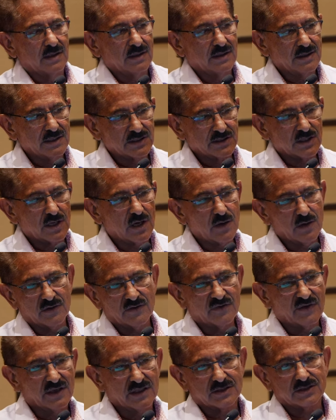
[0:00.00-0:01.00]
these
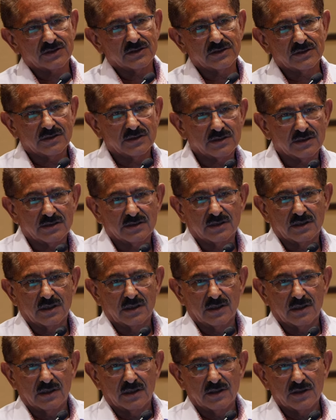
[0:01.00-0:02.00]
co-infections?
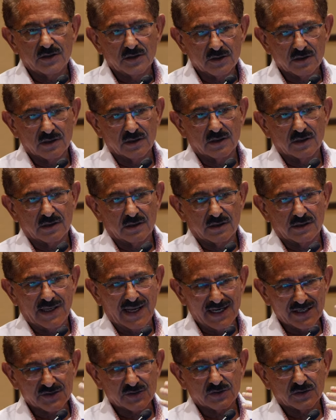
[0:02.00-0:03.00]
Your
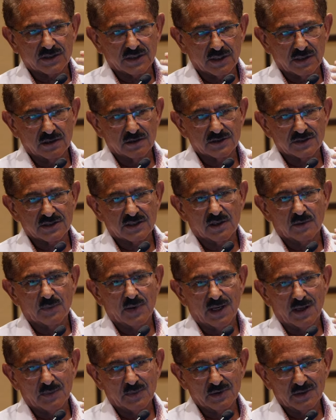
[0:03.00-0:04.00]
natural killer cell
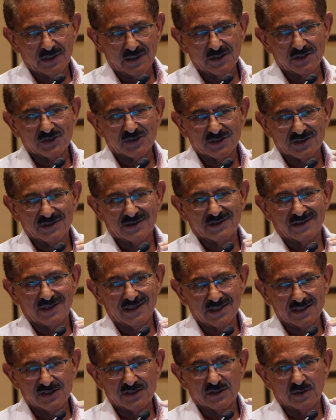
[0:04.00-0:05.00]
population
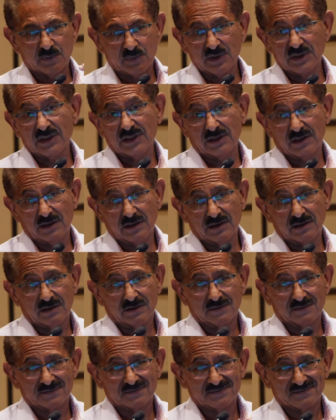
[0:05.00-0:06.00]
is depleted.
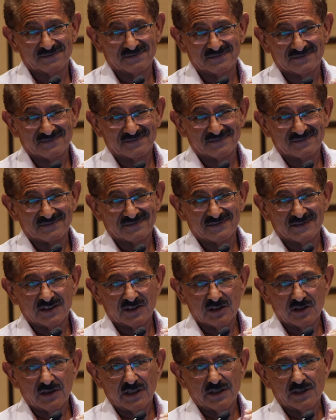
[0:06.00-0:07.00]

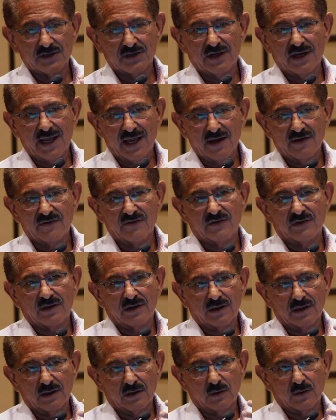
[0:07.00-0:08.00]
So then you have
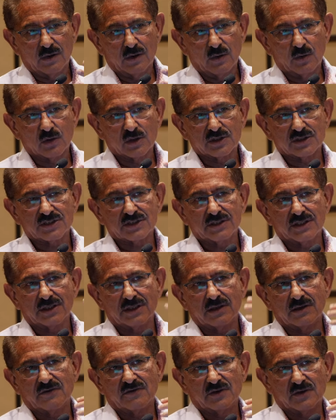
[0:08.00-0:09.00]
a worsening
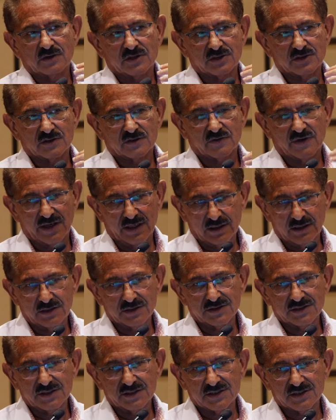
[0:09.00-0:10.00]
of your
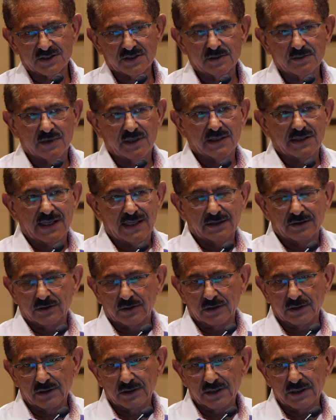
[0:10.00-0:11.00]
surveillance system and that
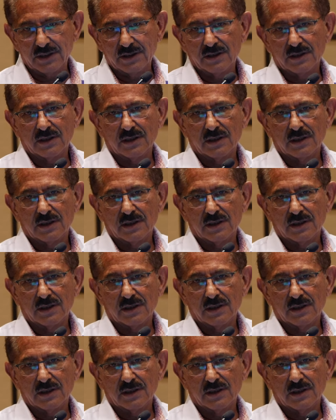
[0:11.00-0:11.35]
early